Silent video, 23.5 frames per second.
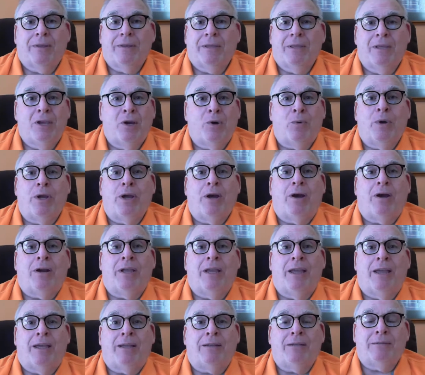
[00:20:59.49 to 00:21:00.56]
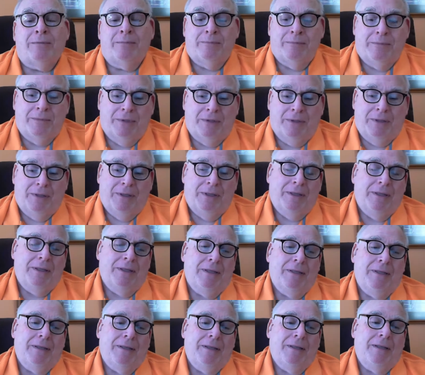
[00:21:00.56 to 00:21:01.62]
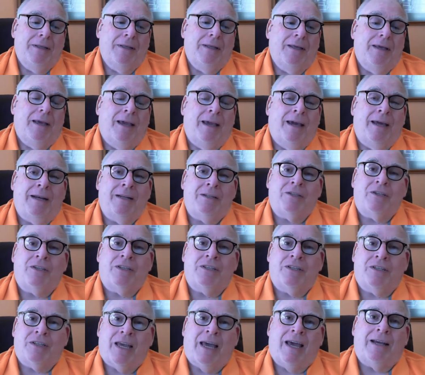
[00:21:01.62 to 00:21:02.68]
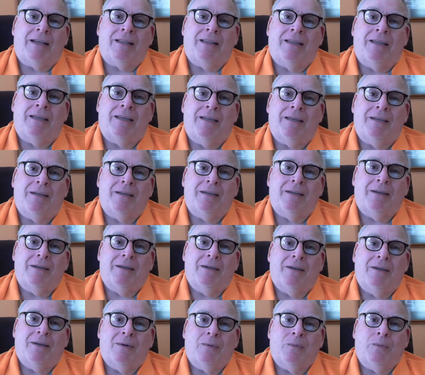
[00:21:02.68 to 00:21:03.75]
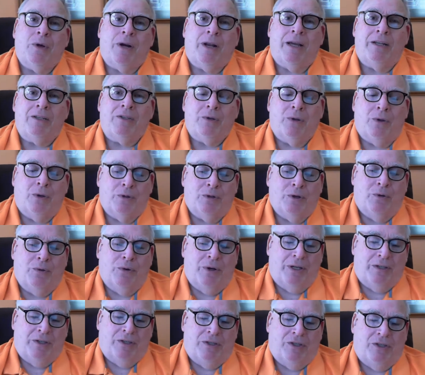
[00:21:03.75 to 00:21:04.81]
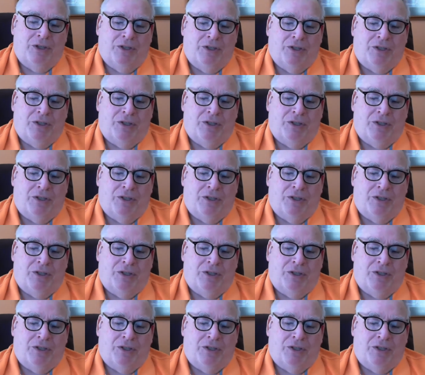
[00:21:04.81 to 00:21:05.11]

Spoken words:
Here we are again. And it's exactly what I told Chris just